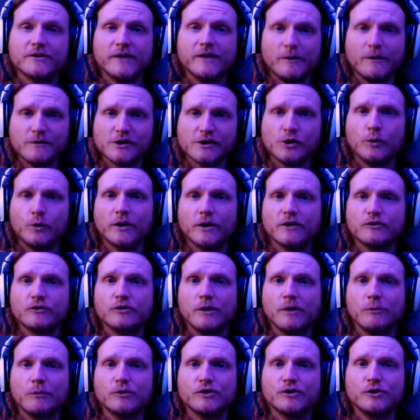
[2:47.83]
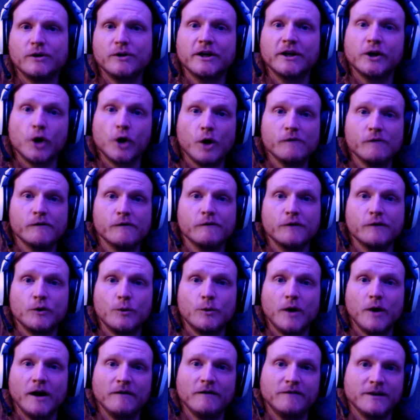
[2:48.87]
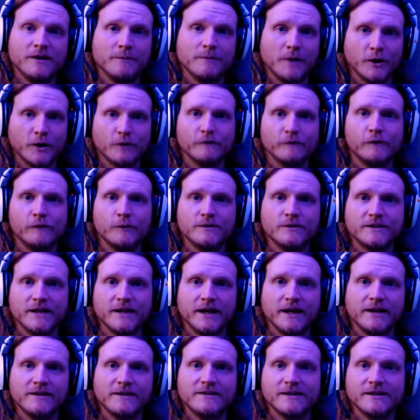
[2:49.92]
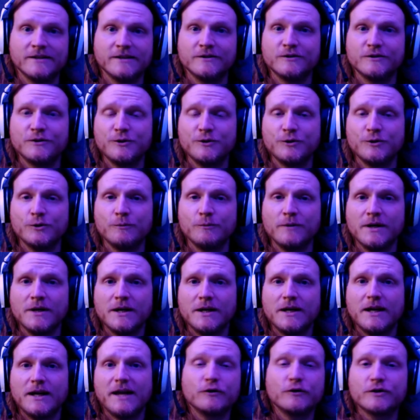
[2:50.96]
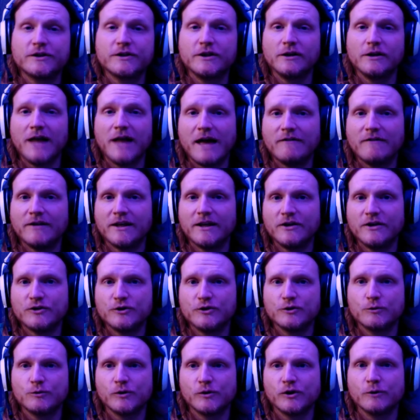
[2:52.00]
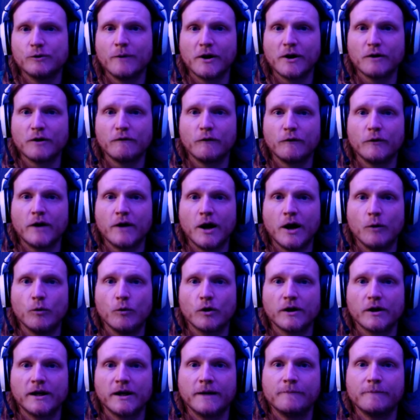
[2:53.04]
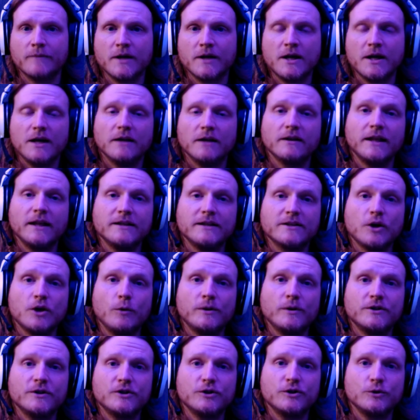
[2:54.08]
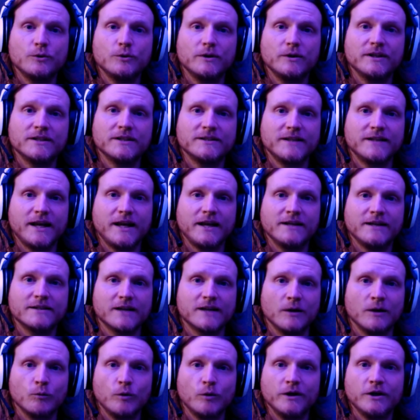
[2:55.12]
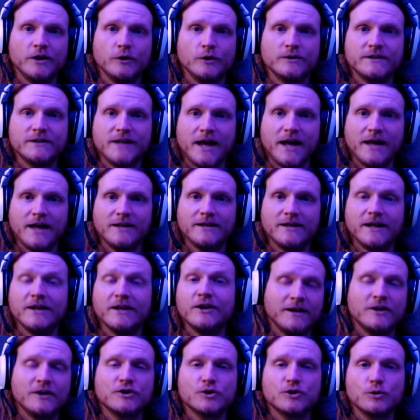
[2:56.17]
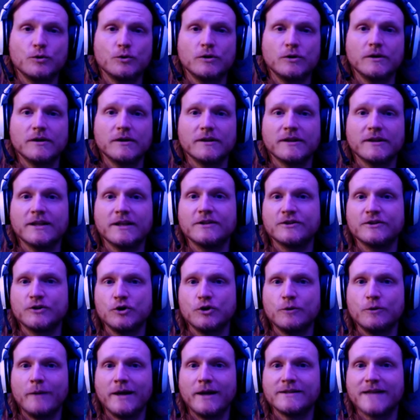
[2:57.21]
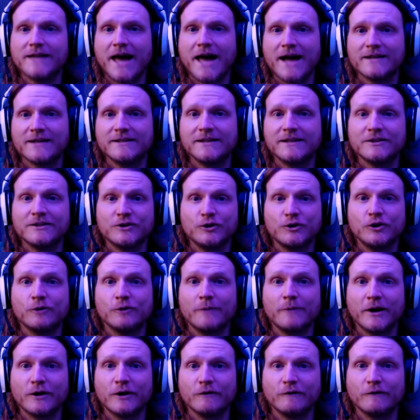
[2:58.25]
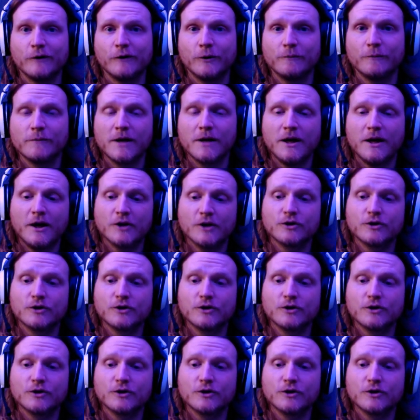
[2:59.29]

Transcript: right, so that was a quick troubleshooting and overview of the microphone settings in Zoom. If you're still having issues with your microphone not working, let's go into the settings on Windows ten and ensure that Zoom has access to your microphone.